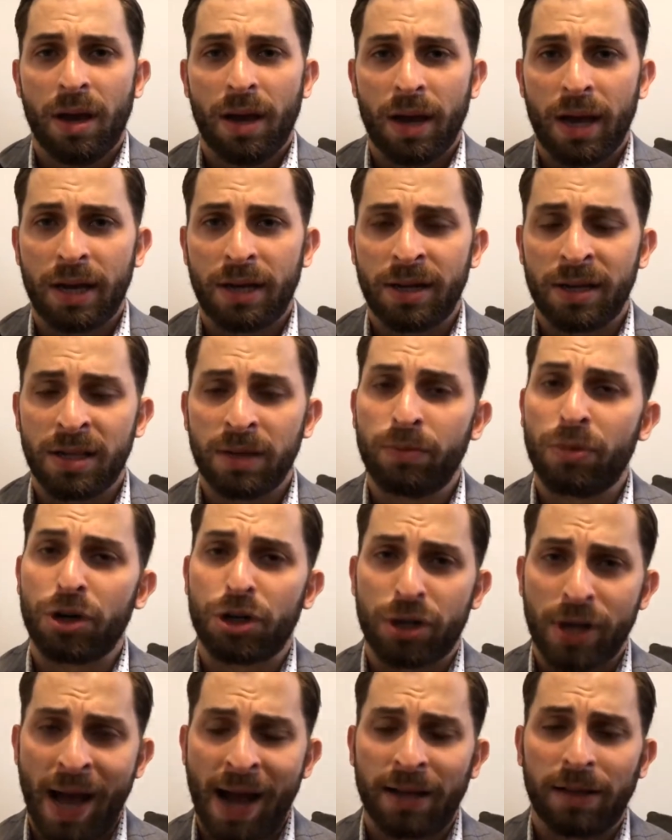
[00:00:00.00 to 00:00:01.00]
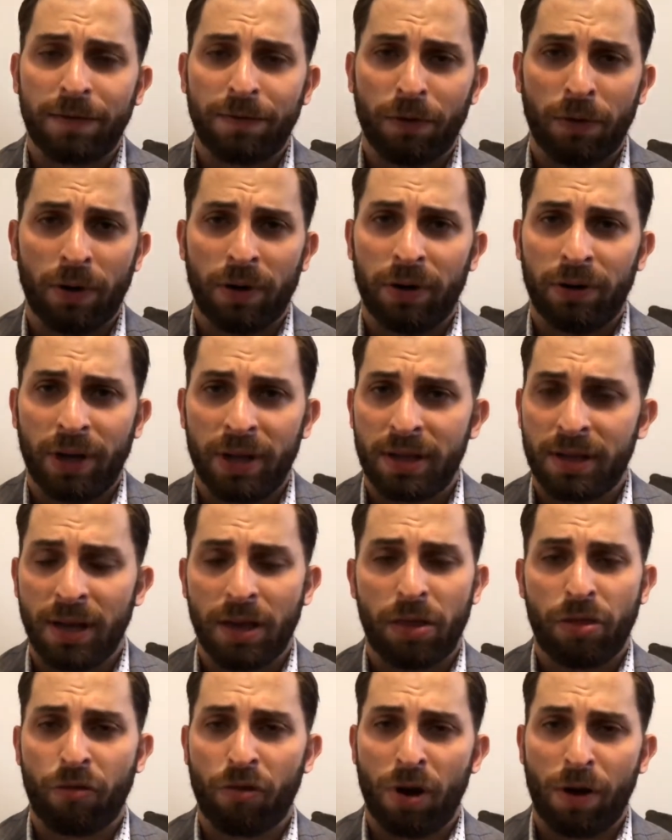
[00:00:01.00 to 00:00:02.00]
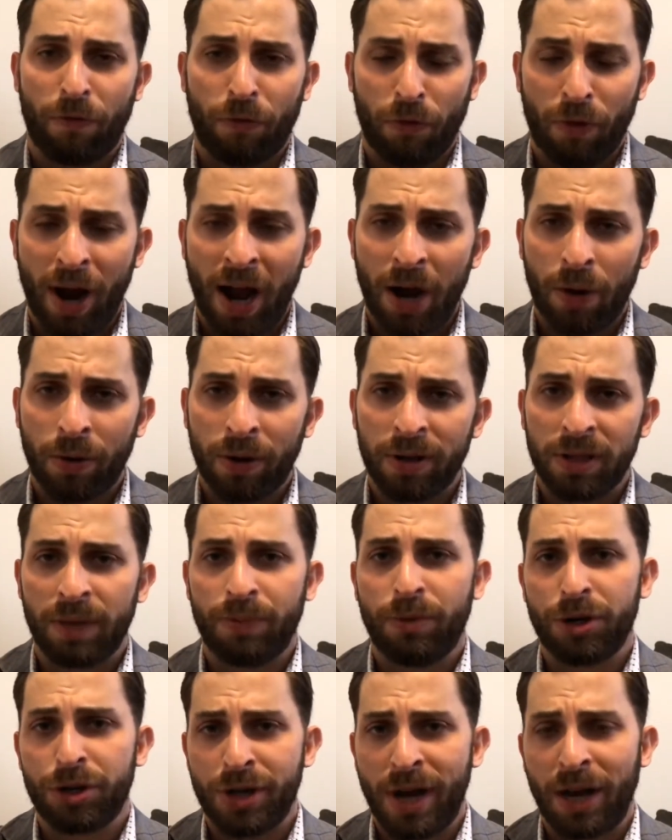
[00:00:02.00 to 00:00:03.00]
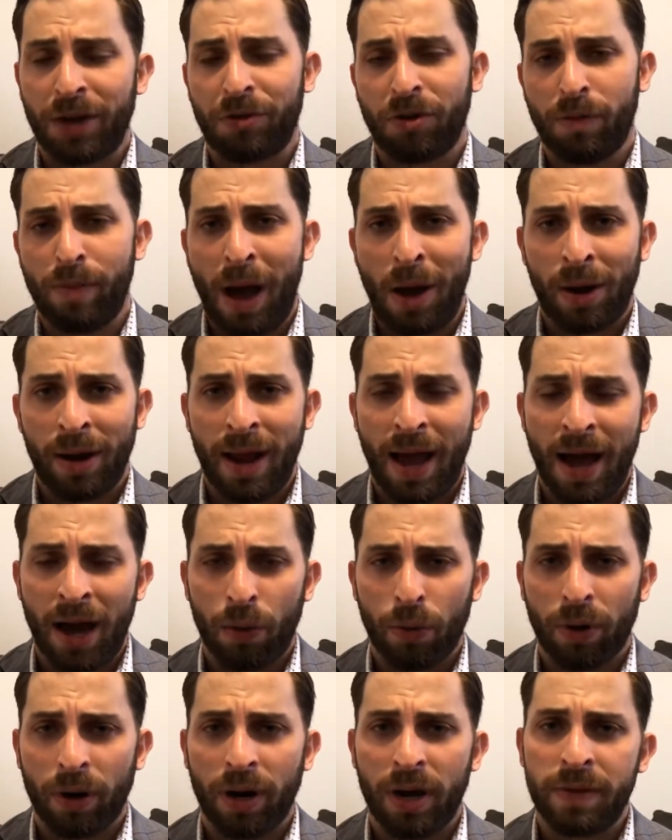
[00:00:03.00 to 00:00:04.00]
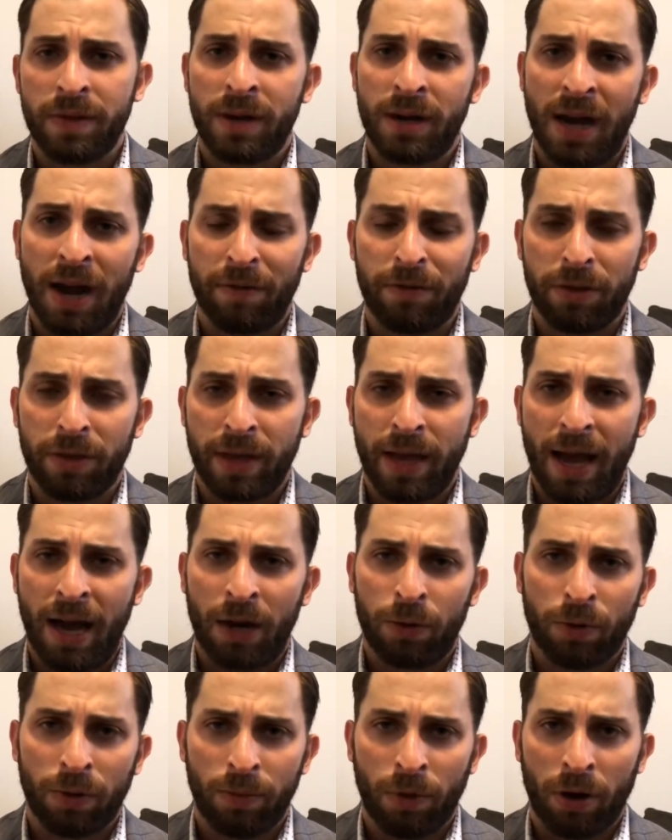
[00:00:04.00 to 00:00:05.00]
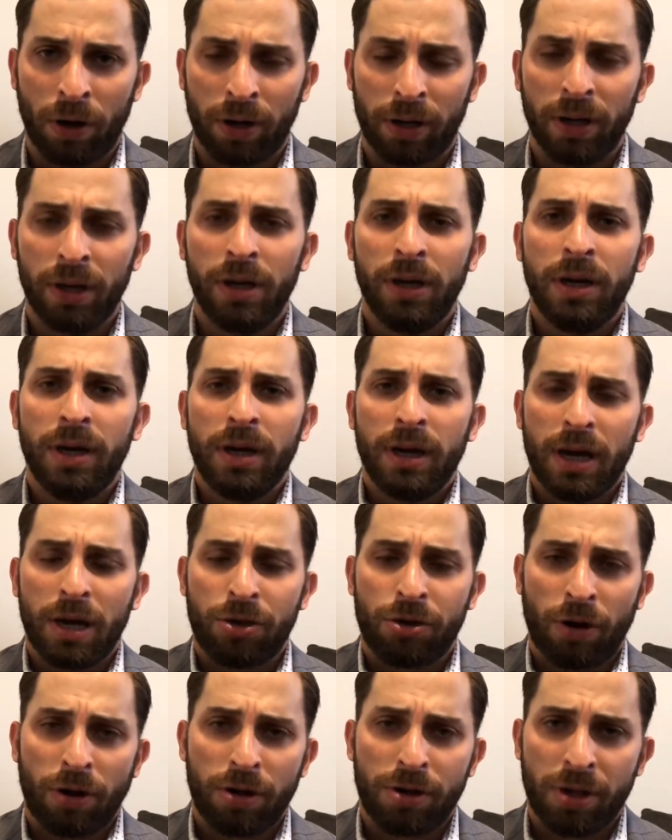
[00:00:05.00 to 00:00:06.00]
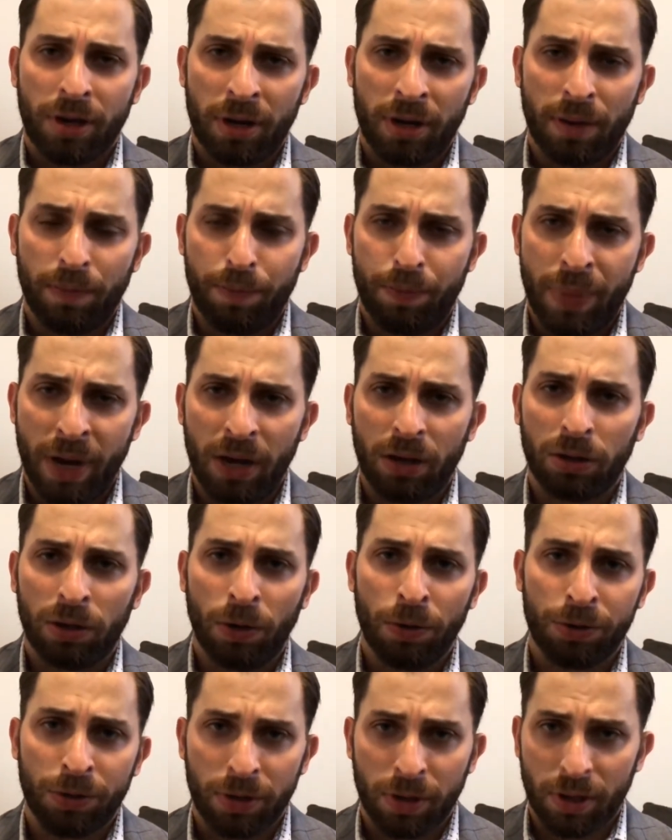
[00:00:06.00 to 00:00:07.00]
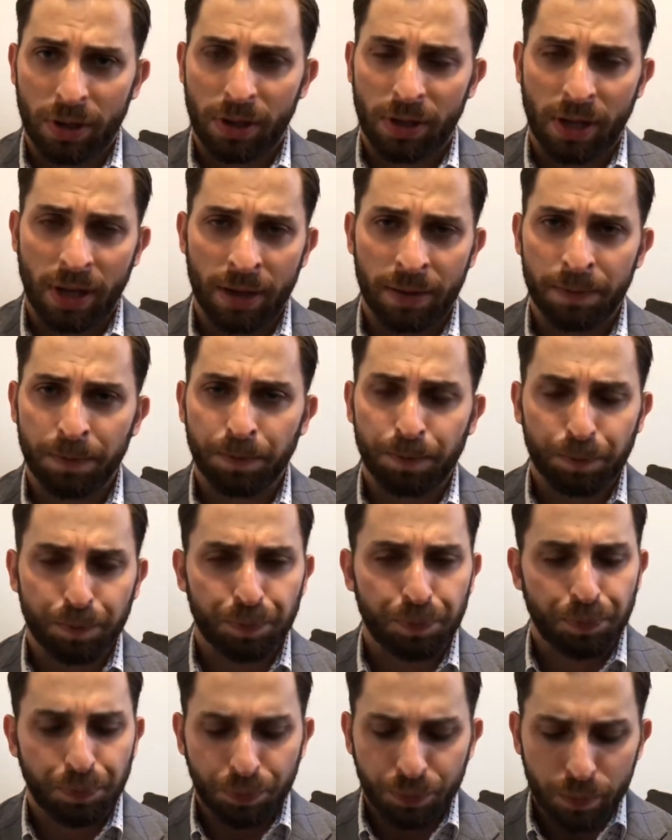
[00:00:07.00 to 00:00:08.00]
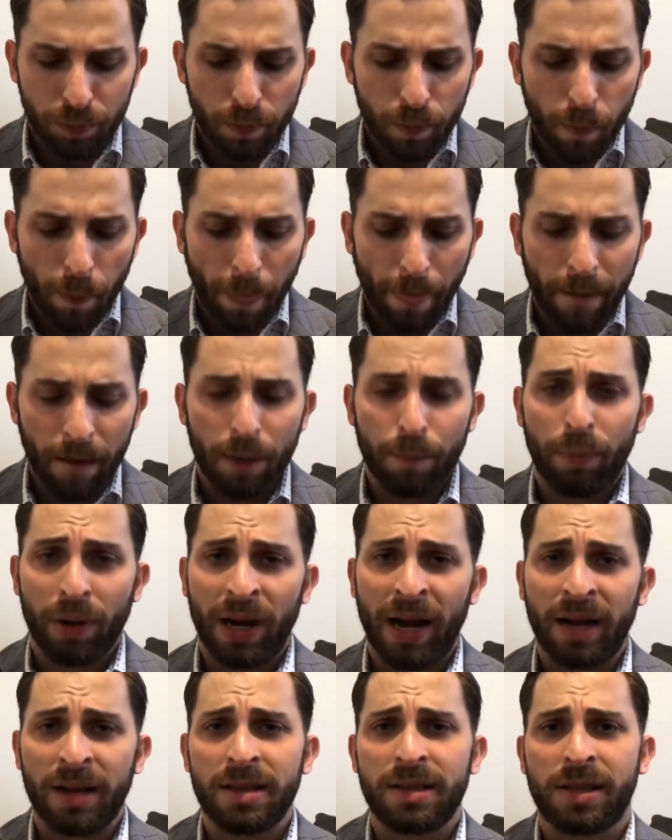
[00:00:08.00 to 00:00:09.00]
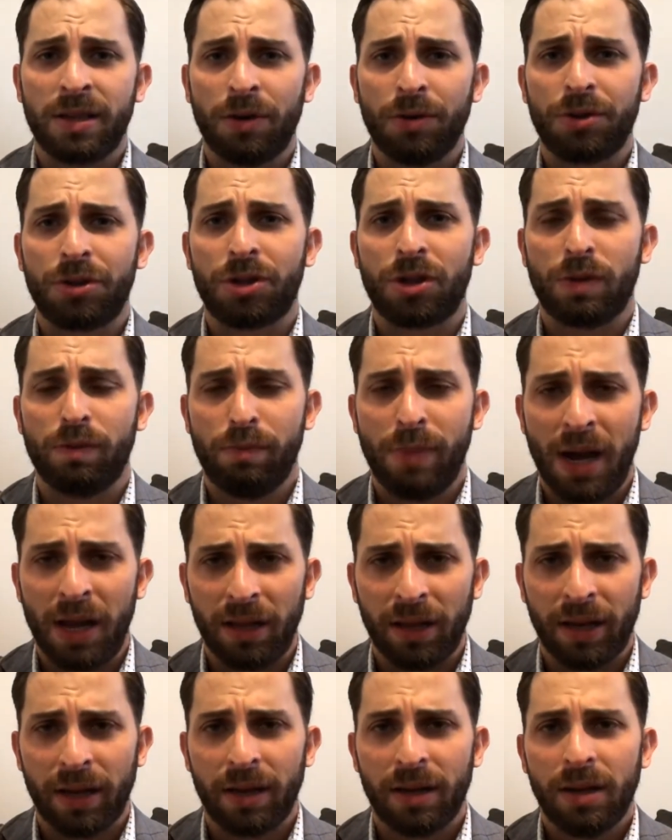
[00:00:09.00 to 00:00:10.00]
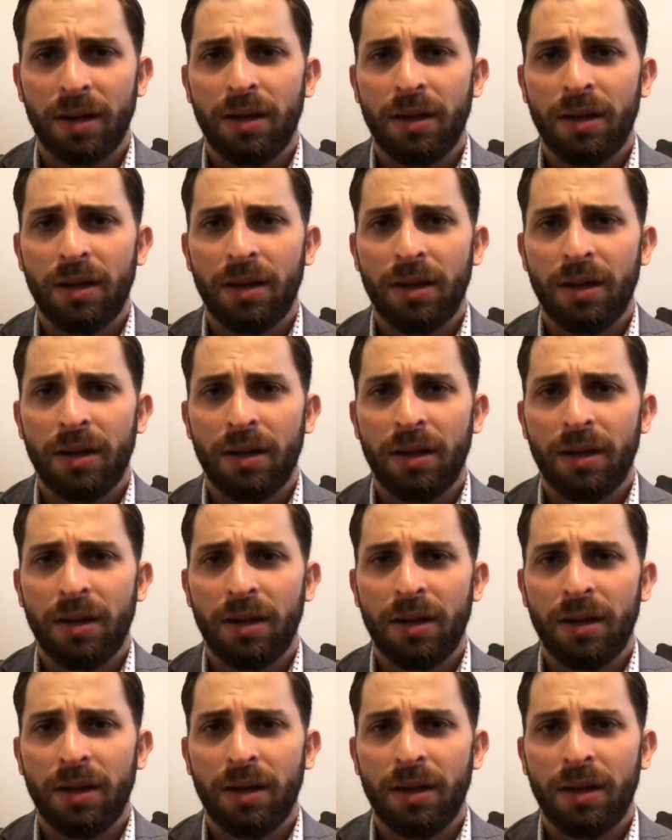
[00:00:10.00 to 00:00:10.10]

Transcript: It doesn't project for, let's say, 3 or 4 hours. It projects for about an hour, and then after the hour mark, it starts sitting a bit close to the skin, but I can still smell it